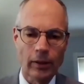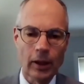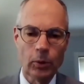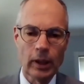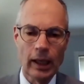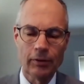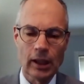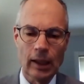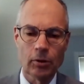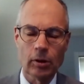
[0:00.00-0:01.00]
think we have
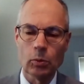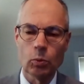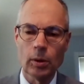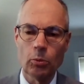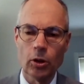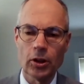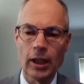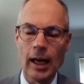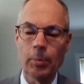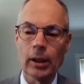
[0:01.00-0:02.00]
time for only one more
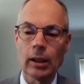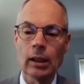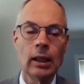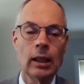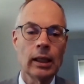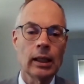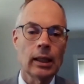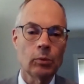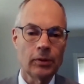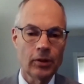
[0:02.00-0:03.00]
topic,
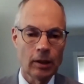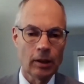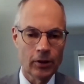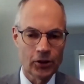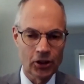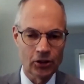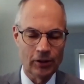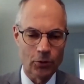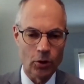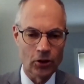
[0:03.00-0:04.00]
and we've covered
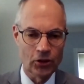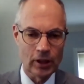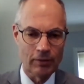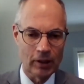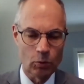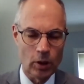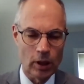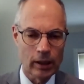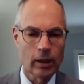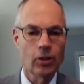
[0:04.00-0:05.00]
64 and 71.
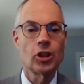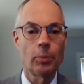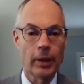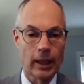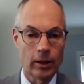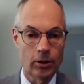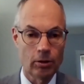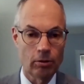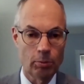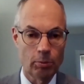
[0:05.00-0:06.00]
I'm going to jump ahead
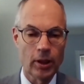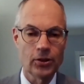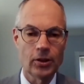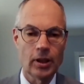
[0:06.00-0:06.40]
to present